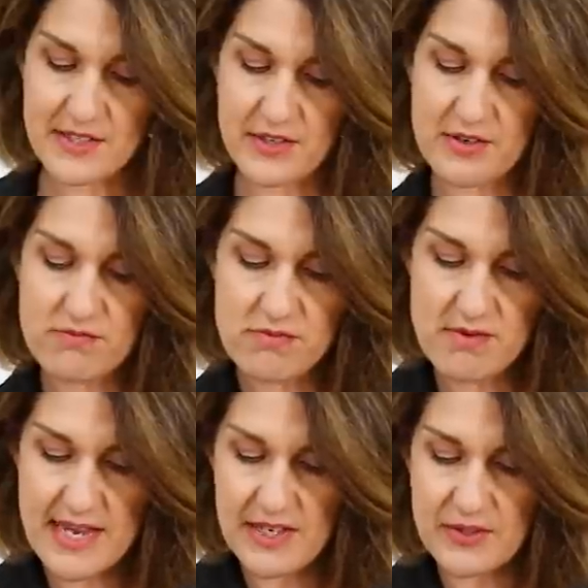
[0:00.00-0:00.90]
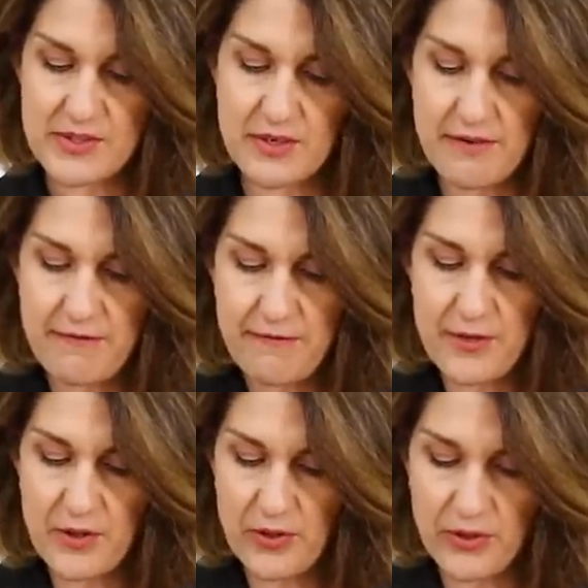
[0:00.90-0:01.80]
got the real sort of
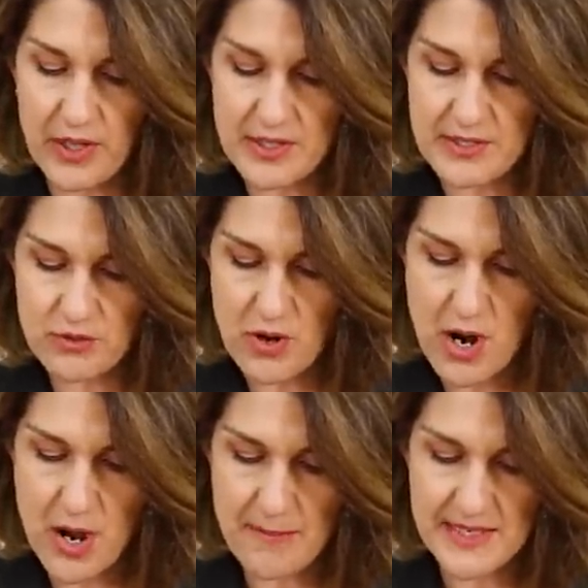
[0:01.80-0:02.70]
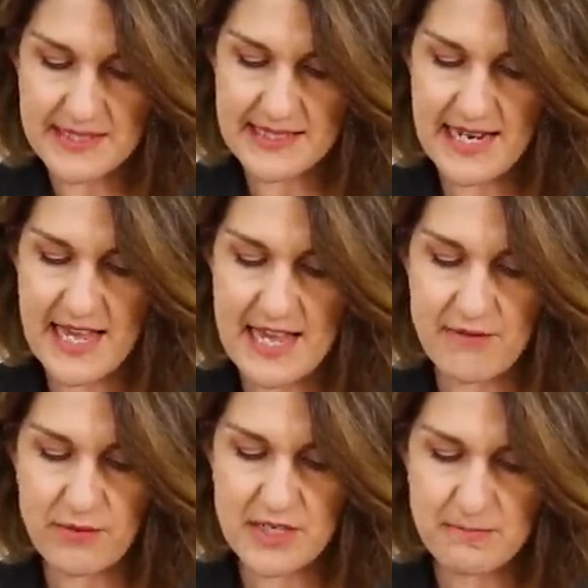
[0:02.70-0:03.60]
full drama
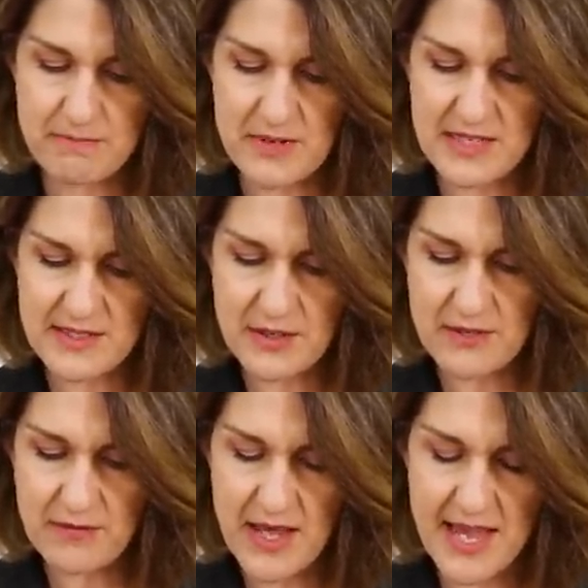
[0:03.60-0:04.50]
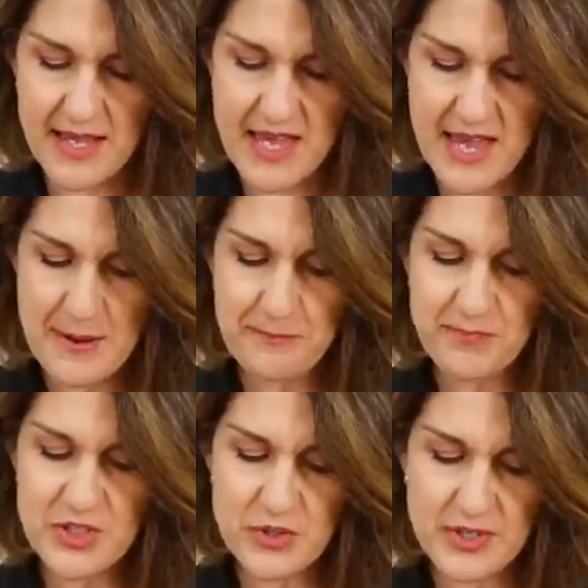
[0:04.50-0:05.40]
sleeve, which is sort of like
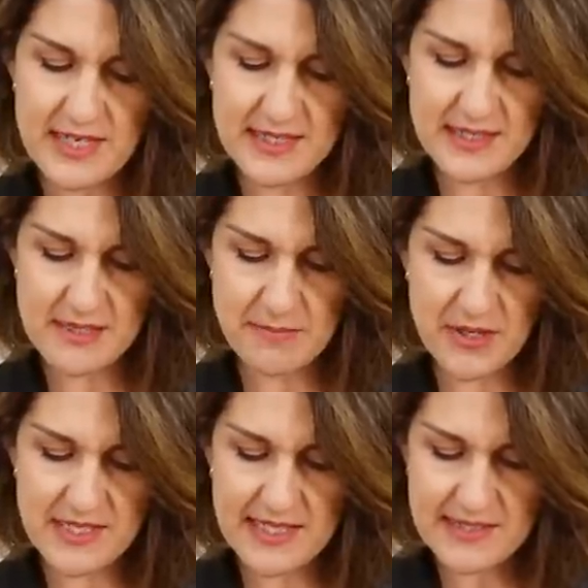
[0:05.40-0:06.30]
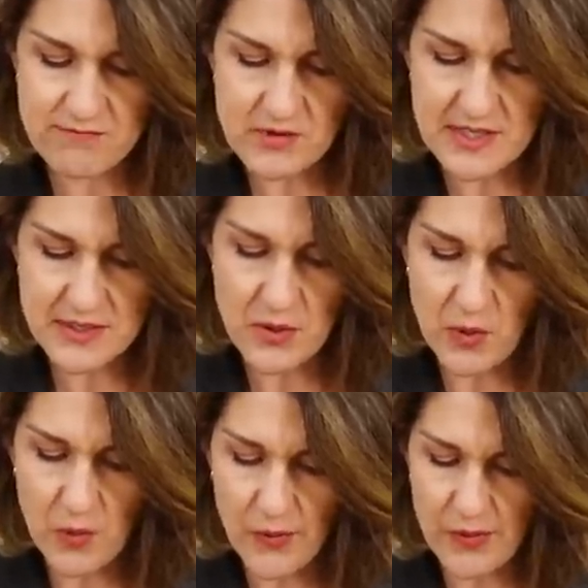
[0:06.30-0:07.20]
joined to the bodice and runs
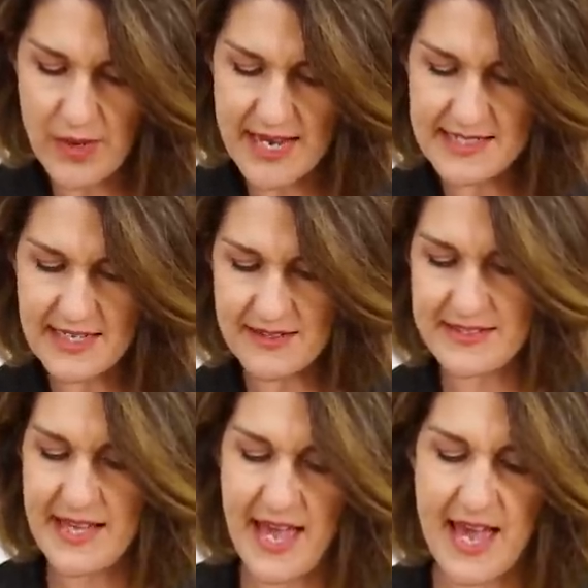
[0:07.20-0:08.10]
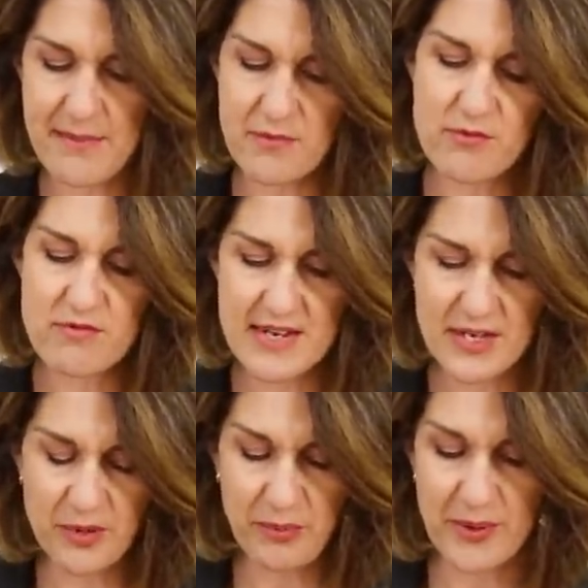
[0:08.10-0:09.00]
all the way down to the hem.
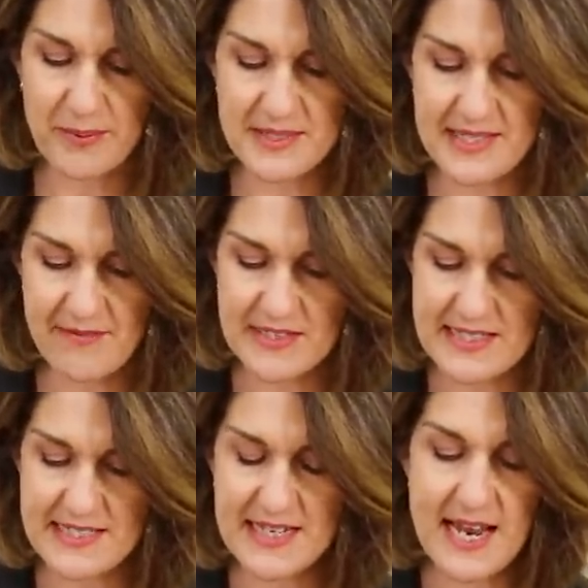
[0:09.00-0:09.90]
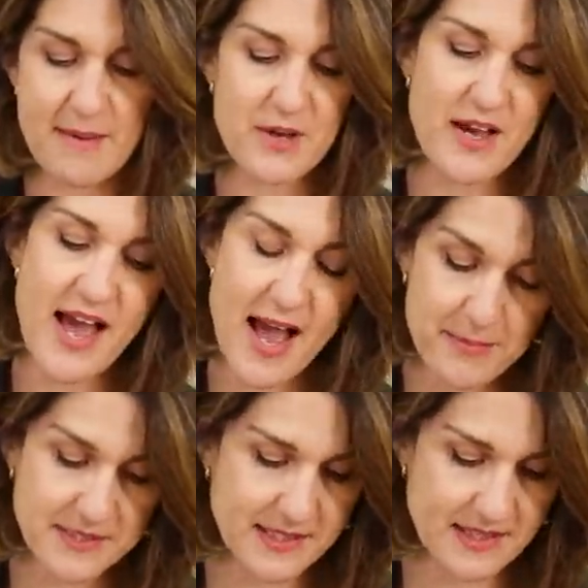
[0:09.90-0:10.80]
Real proper 70s glamour.
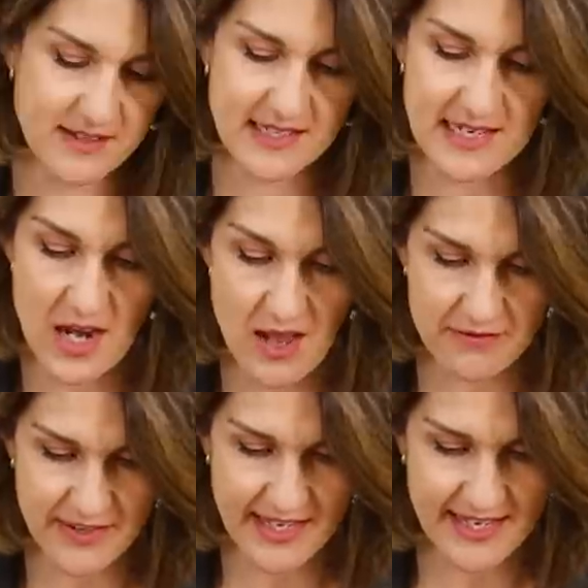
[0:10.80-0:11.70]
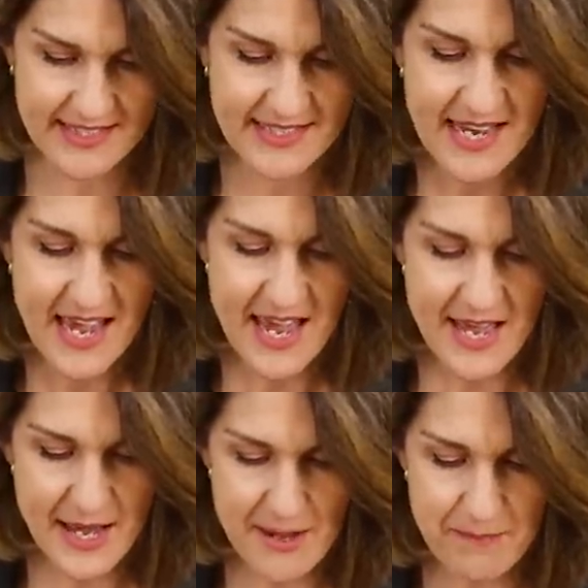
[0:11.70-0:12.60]
Absolutely love it.
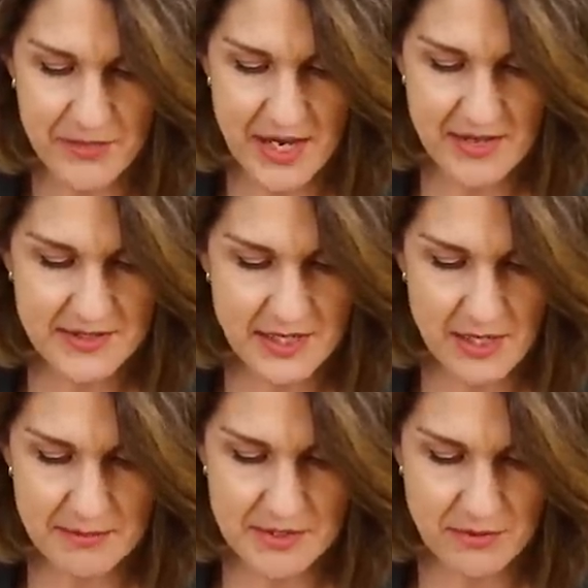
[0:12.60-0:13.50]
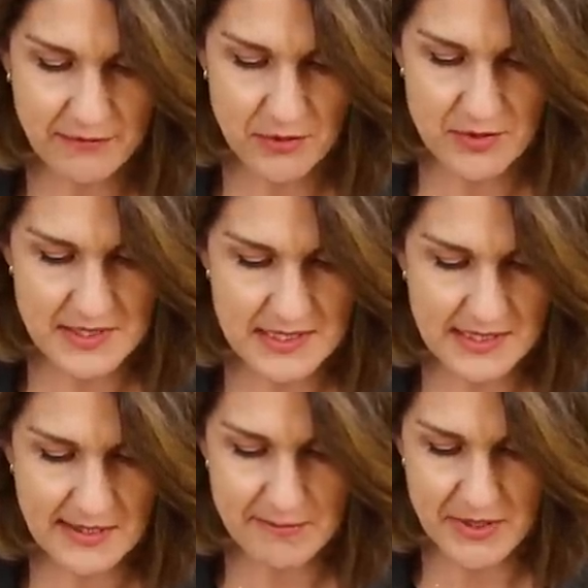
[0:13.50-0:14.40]
Goes up to a
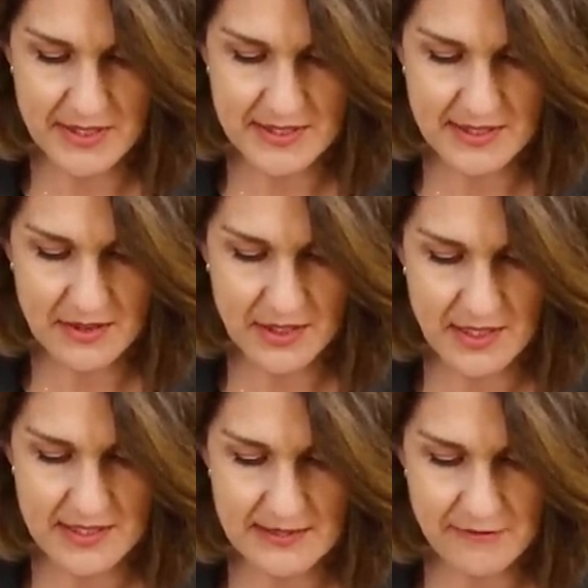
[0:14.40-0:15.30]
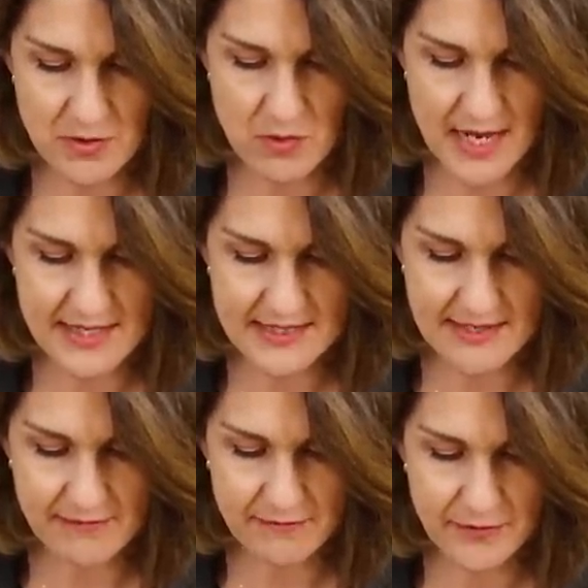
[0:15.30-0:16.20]
42 bust, 34 waist,
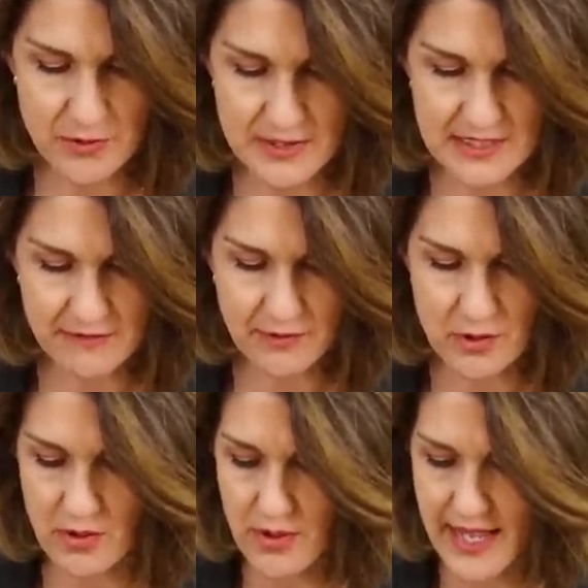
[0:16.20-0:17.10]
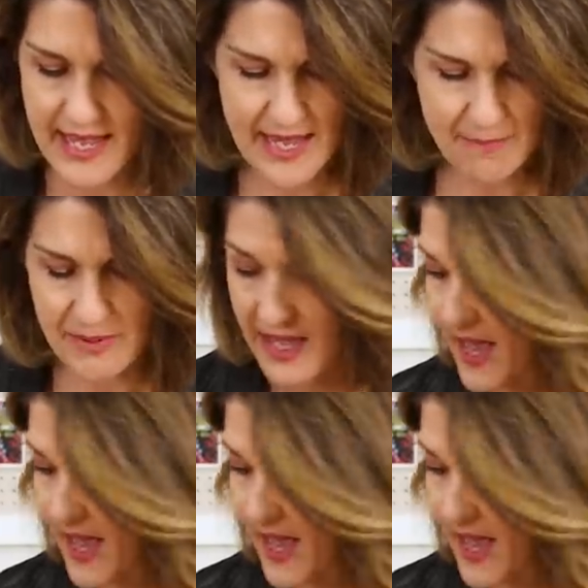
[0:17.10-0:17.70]
and 44 hip.